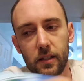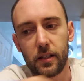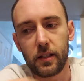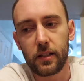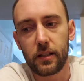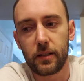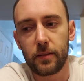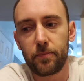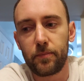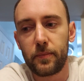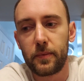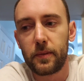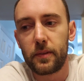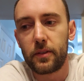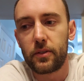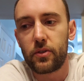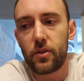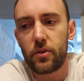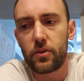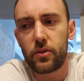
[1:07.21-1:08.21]
Um,
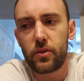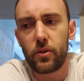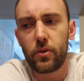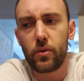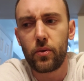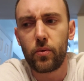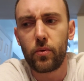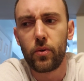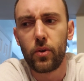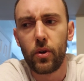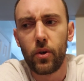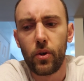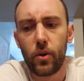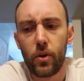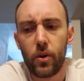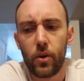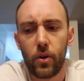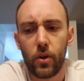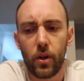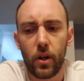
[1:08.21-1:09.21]
there's also
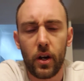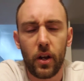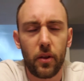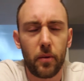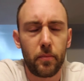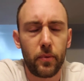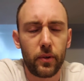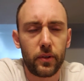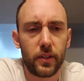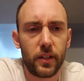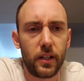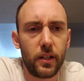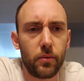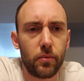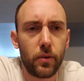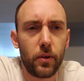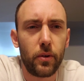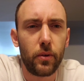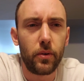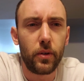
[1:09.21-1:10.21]
another book that he
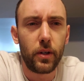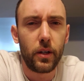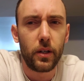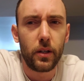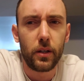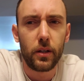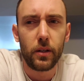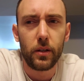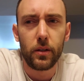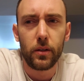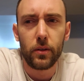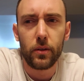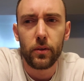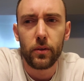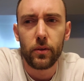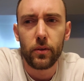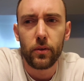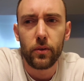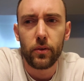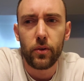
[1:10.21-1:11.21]
wrote, uh,
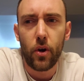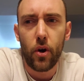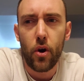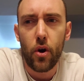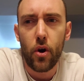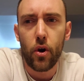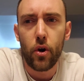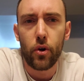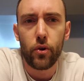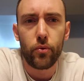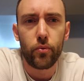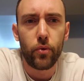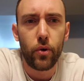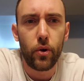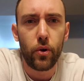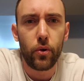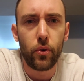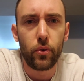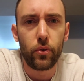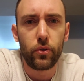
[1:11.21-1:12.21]
The Hard
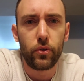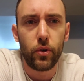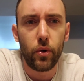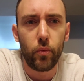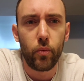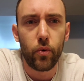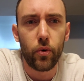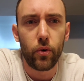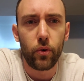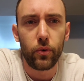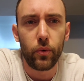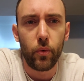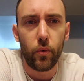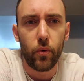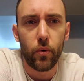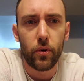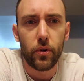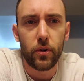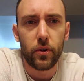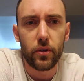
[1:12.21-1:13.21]
Road to World
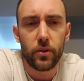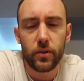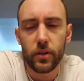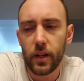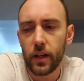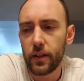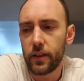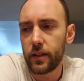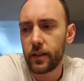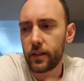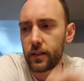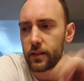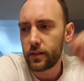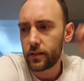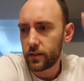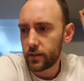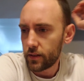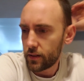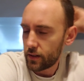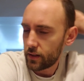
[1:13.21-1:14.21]
Order, I think,
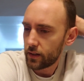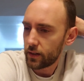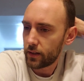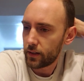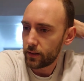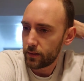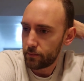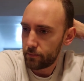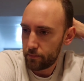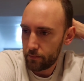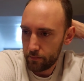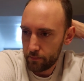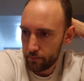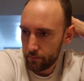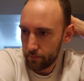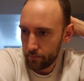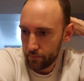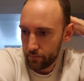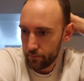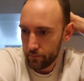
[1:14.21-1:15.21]
uh,
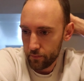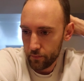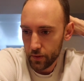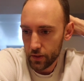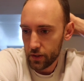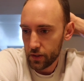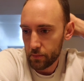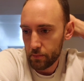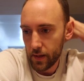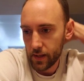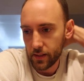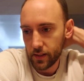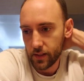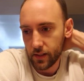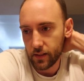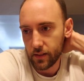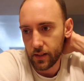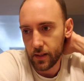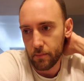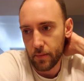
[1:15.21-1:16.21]
which is
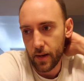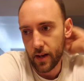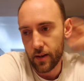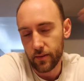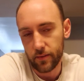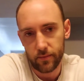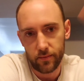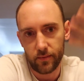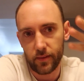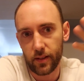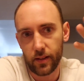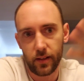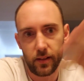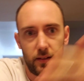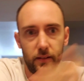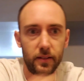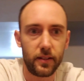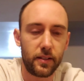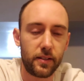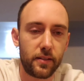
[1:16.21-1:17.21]
basically about
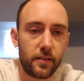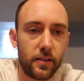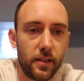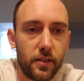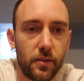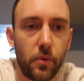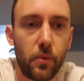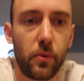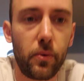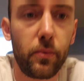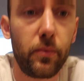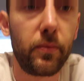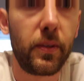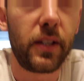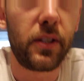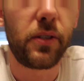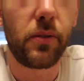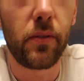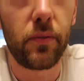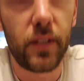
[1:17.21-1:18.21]
uh, this this whole
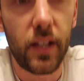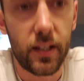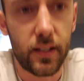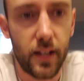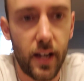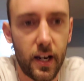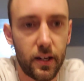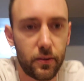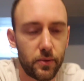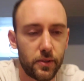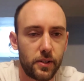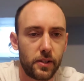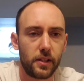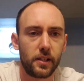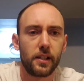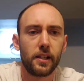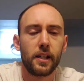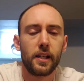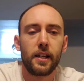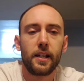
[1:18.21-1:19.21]
issue of
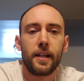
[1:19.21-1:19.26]
technocracy